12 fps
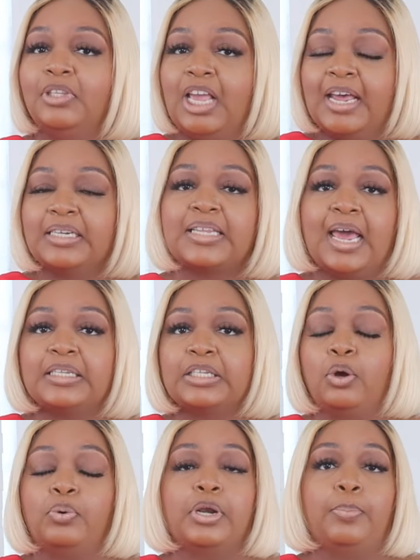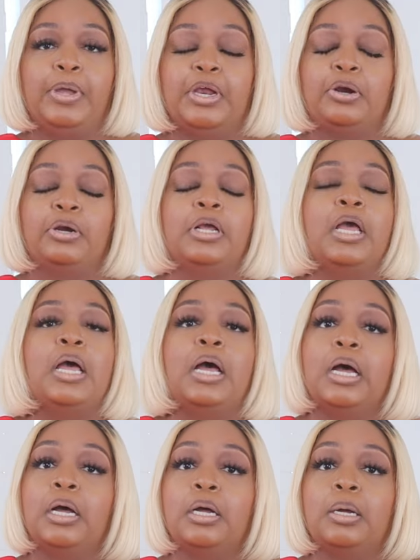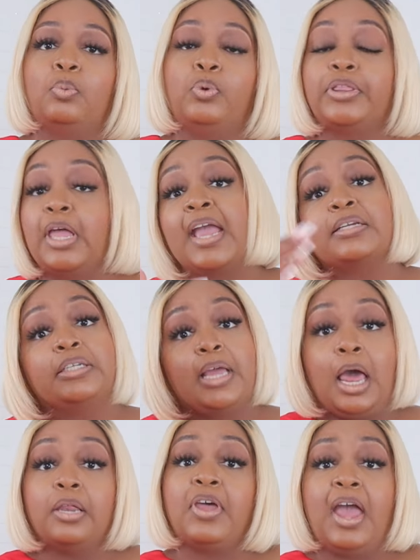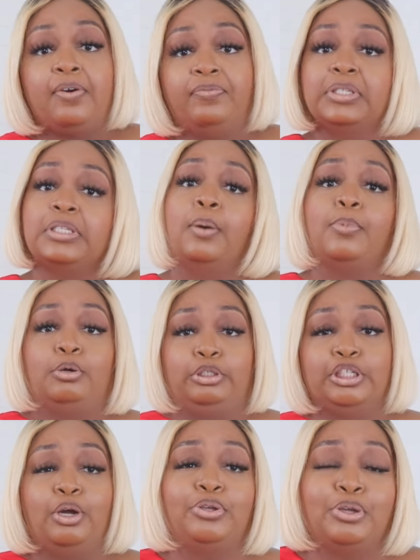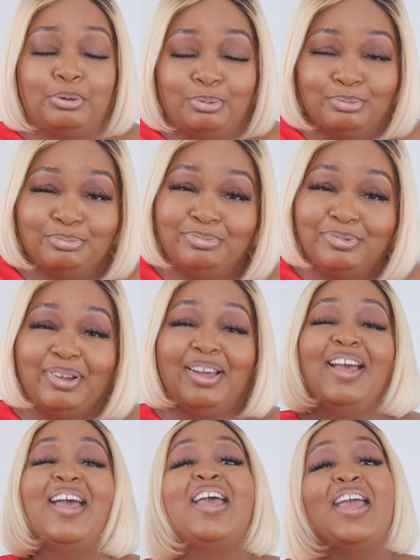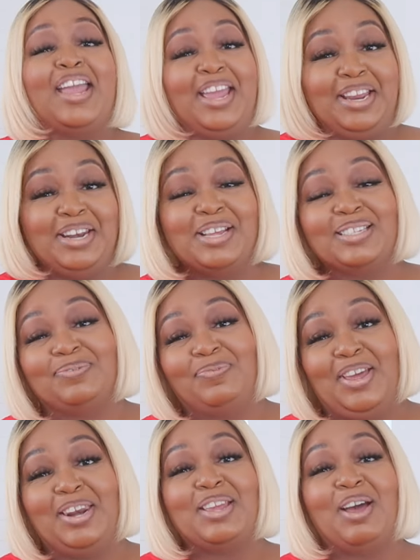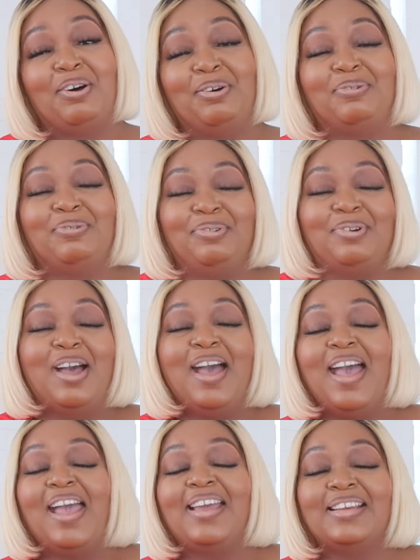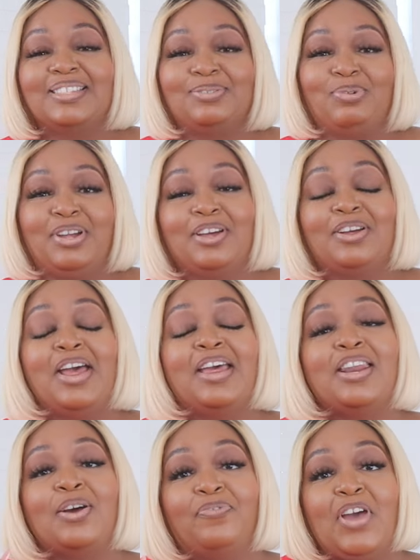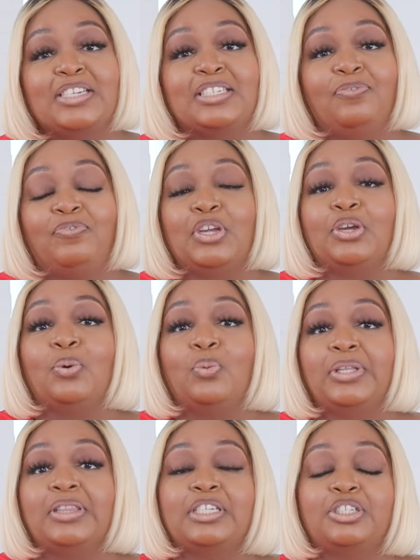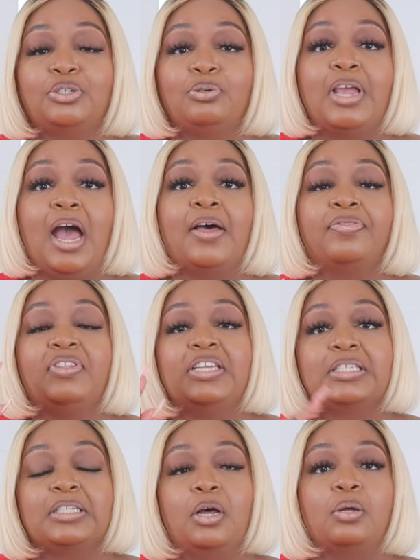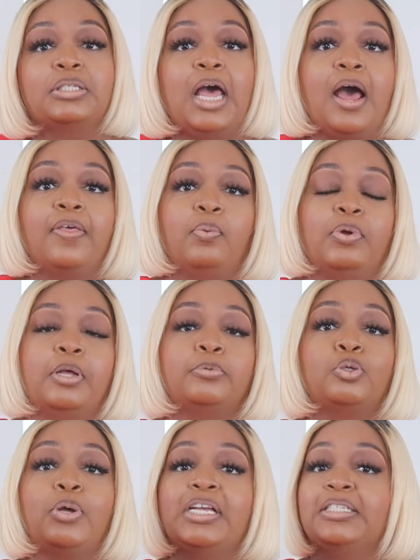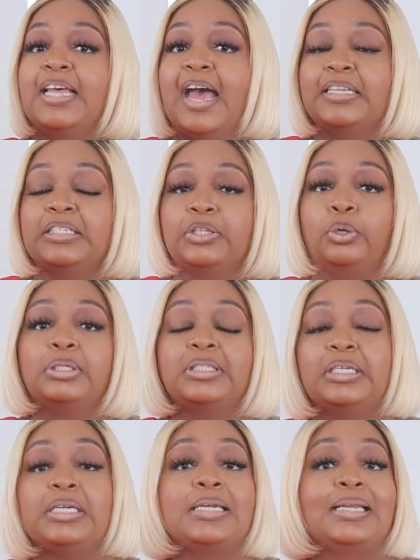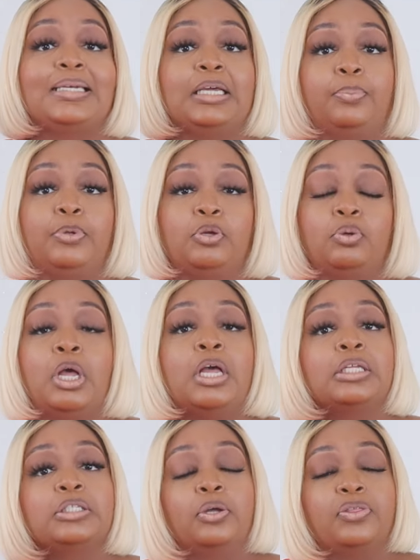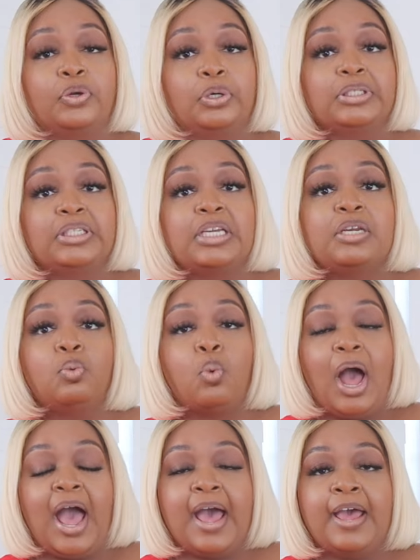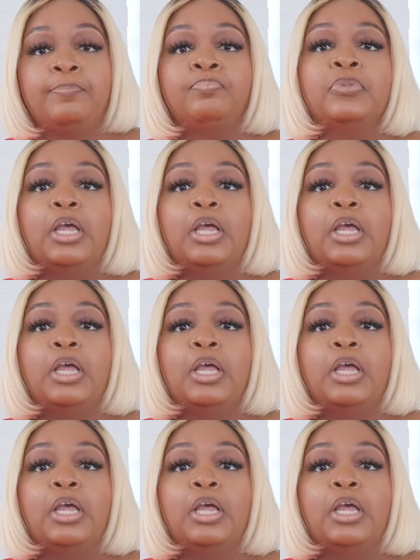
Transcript: I decided to go in and pair it with actually all the outfits I'm going to show you in this video as well. Now, Fashion Figure with this shoe, y'all, this goes all the way up to a size 13W. So So a 13 wide